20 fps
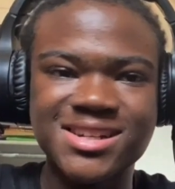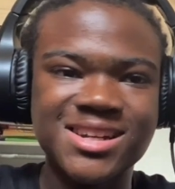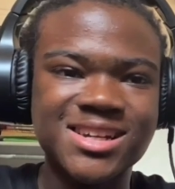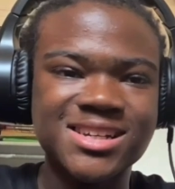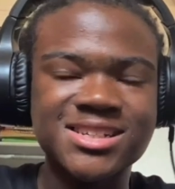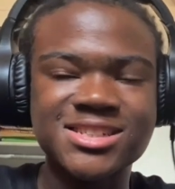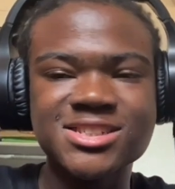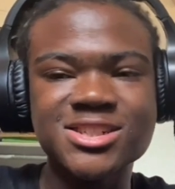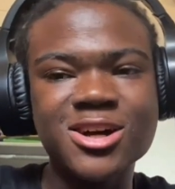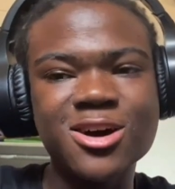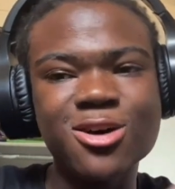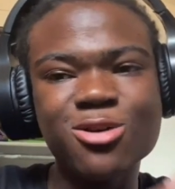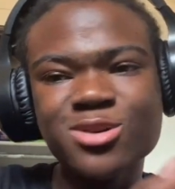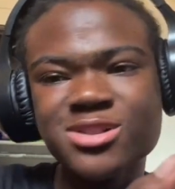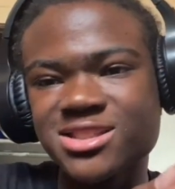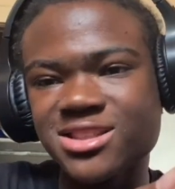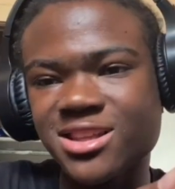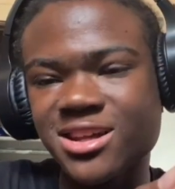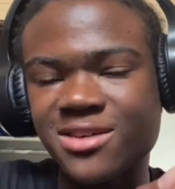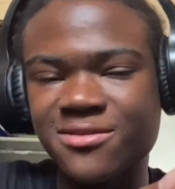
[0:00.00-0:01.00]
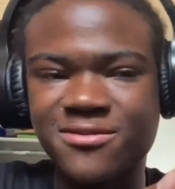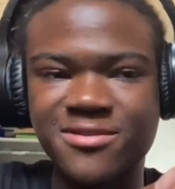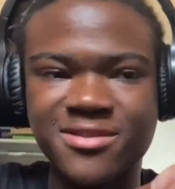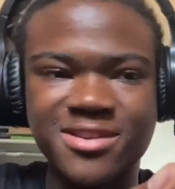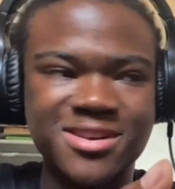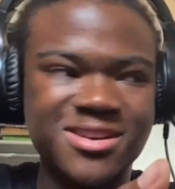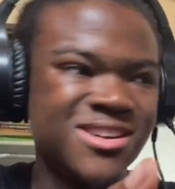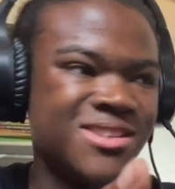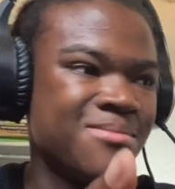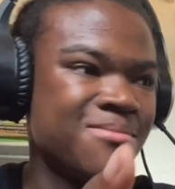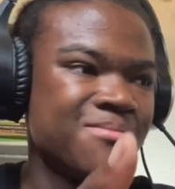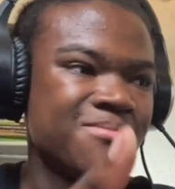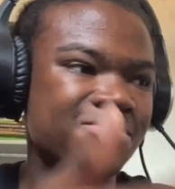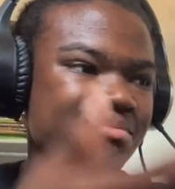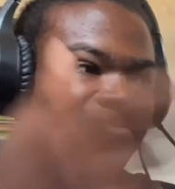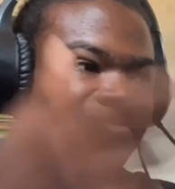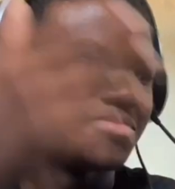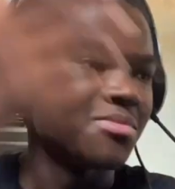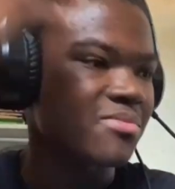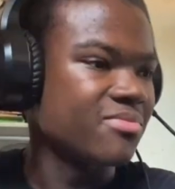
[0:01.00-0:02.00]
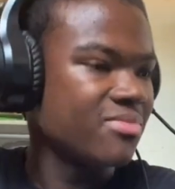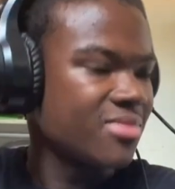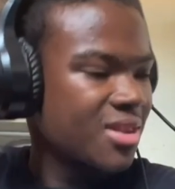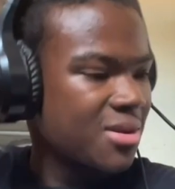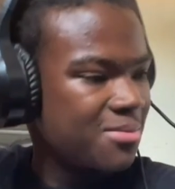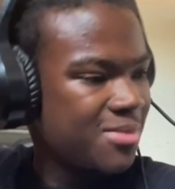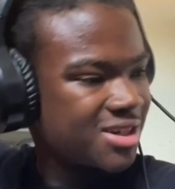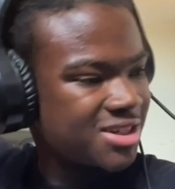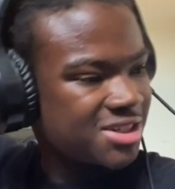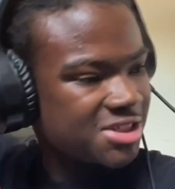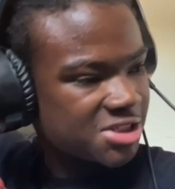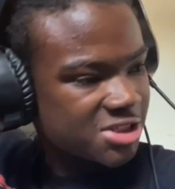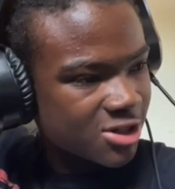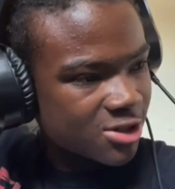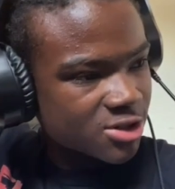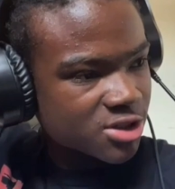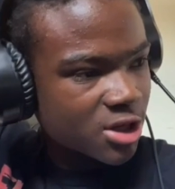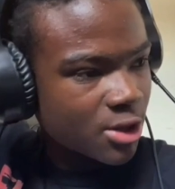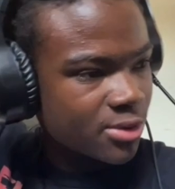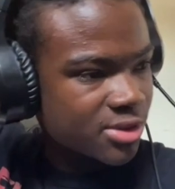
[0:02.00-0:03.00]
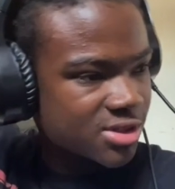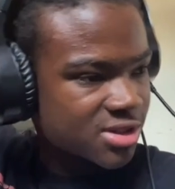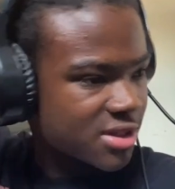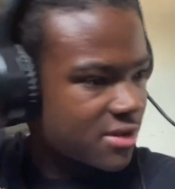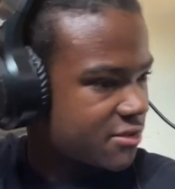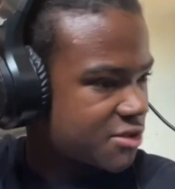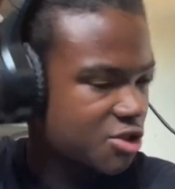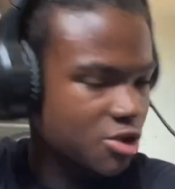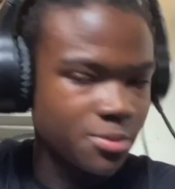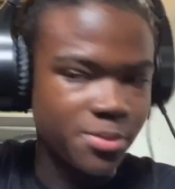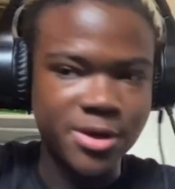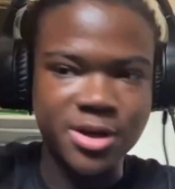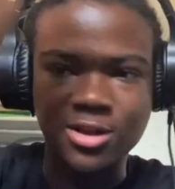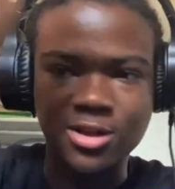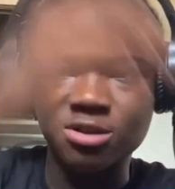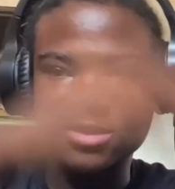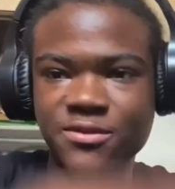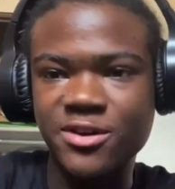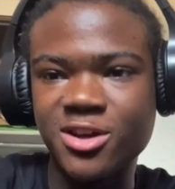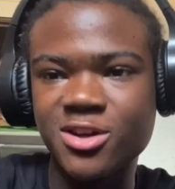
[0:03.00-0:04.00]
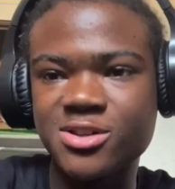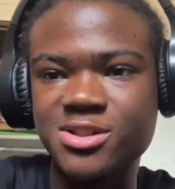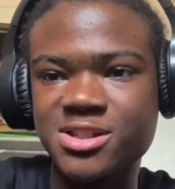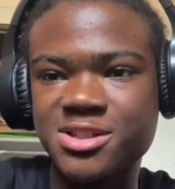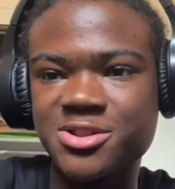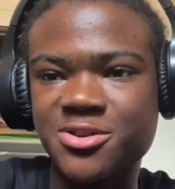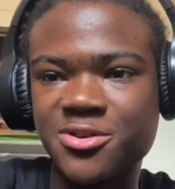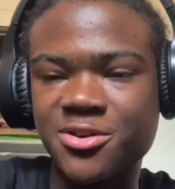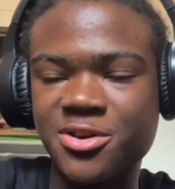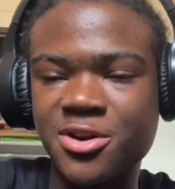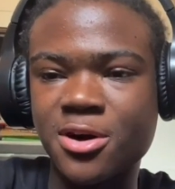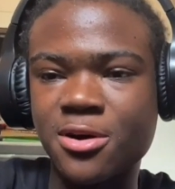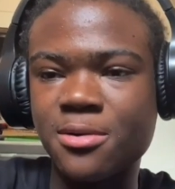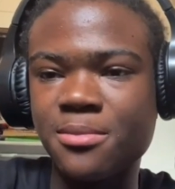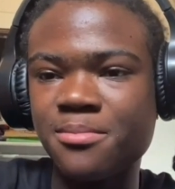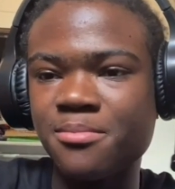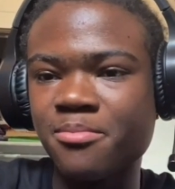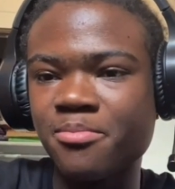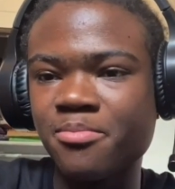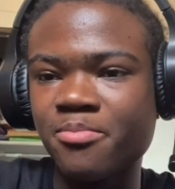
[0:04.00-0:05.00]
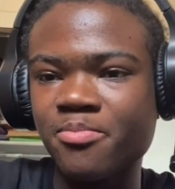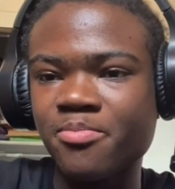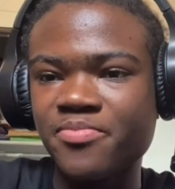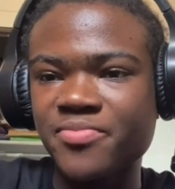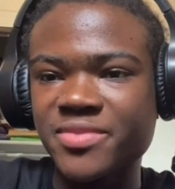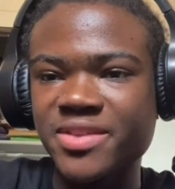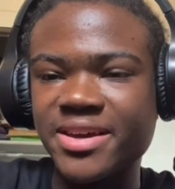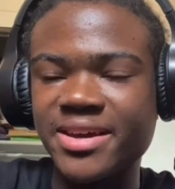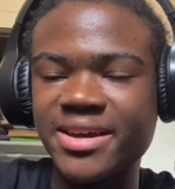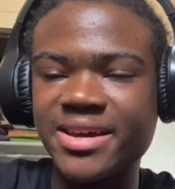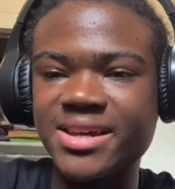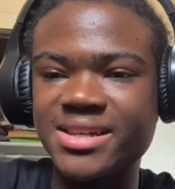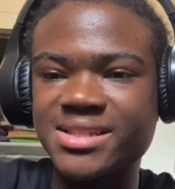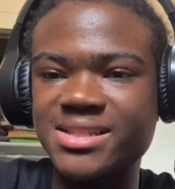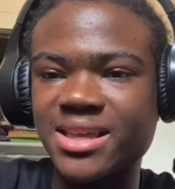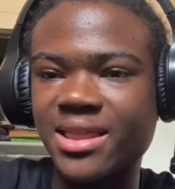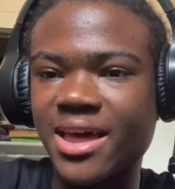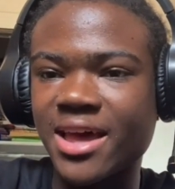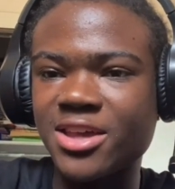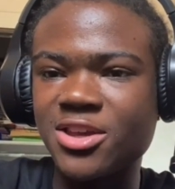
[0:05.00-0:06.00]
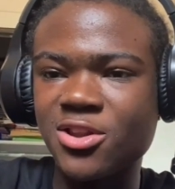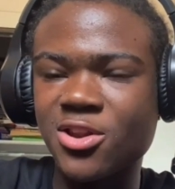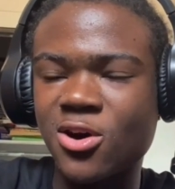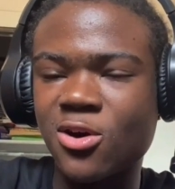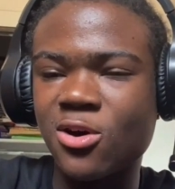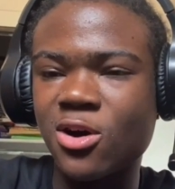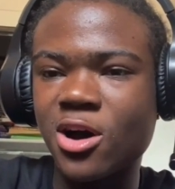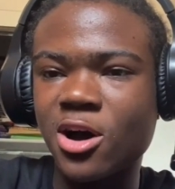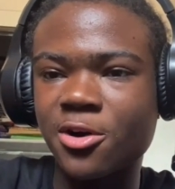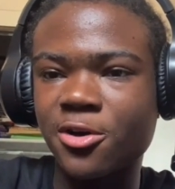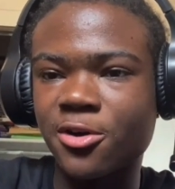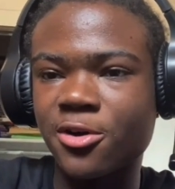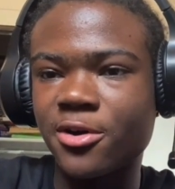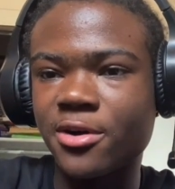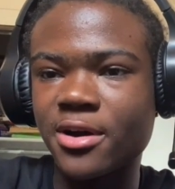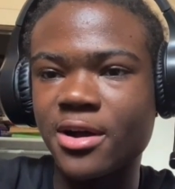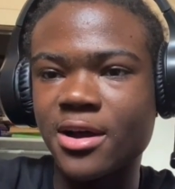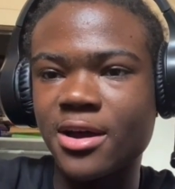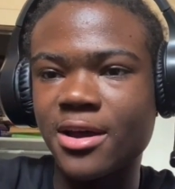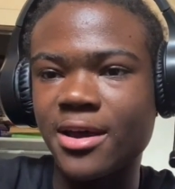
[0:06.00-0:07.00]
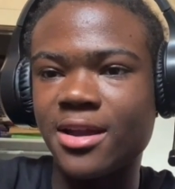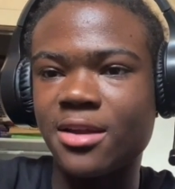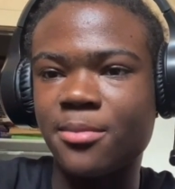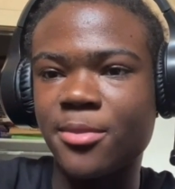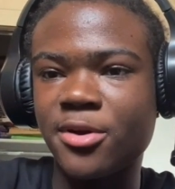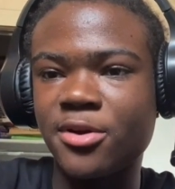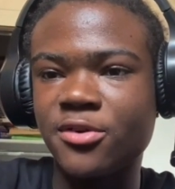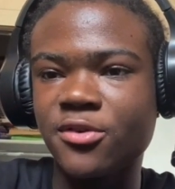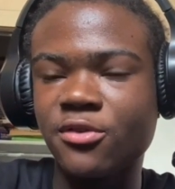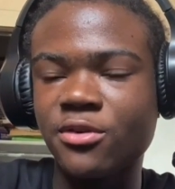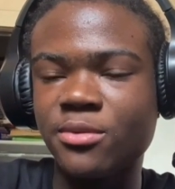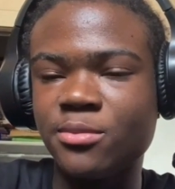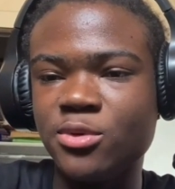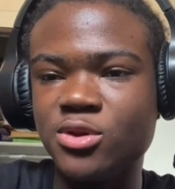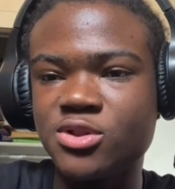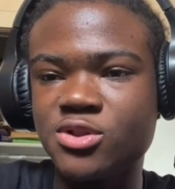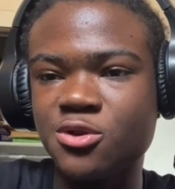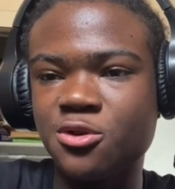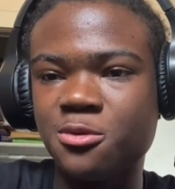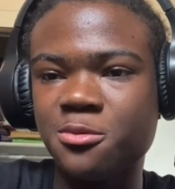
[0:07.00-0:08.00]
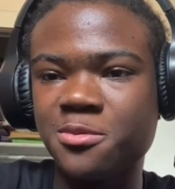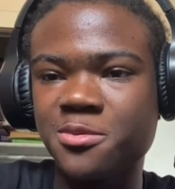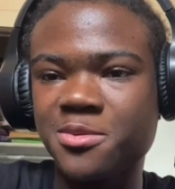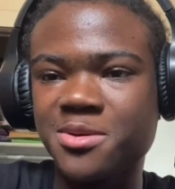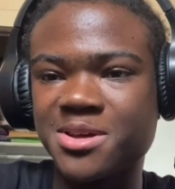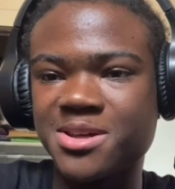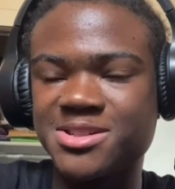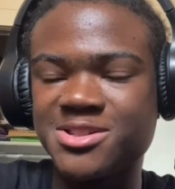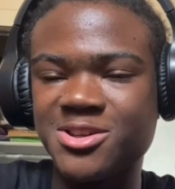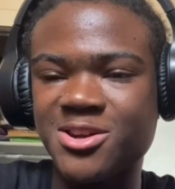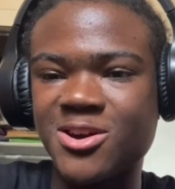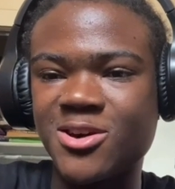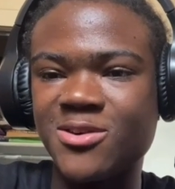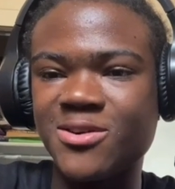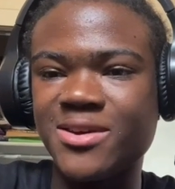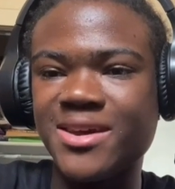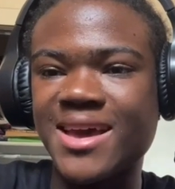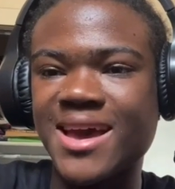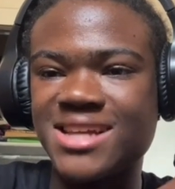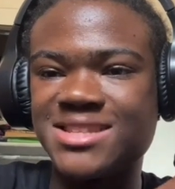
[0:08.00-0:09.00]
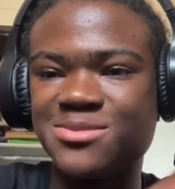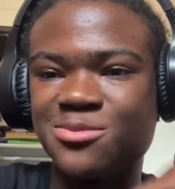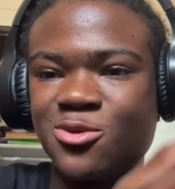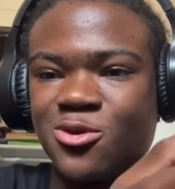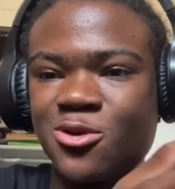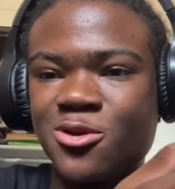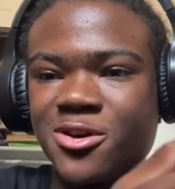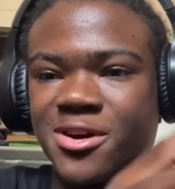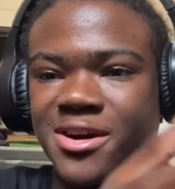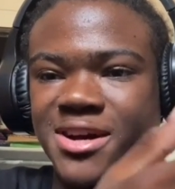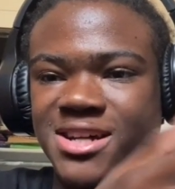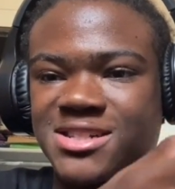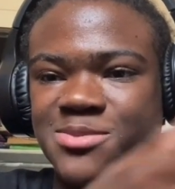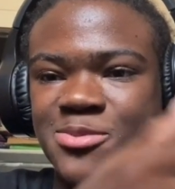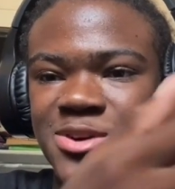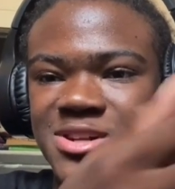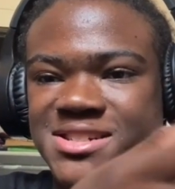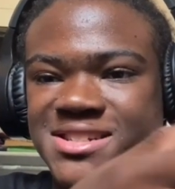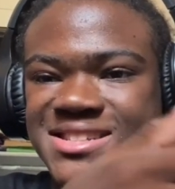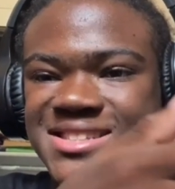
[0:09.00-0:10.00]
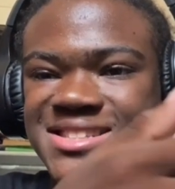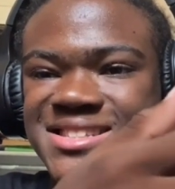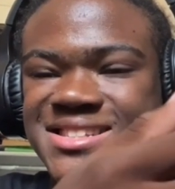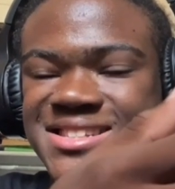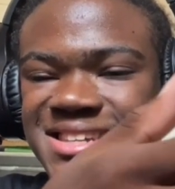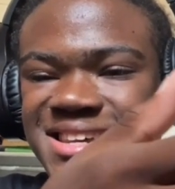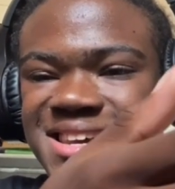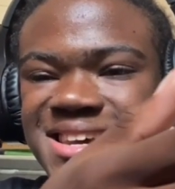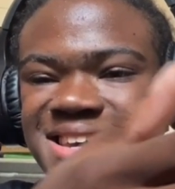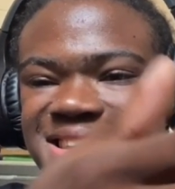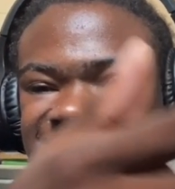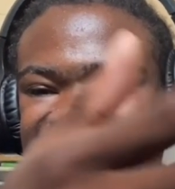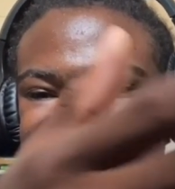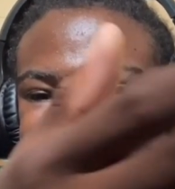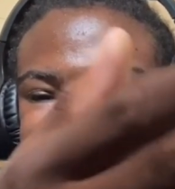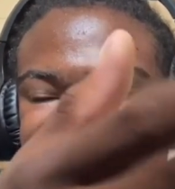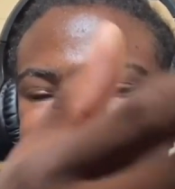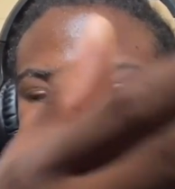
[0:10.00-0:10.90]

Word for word: Because I always love the Mickey shows, I always love Sir Pelo's videos because you know, it isn't like, you know, other animators from YouTube, because, you know, he adds more expressions to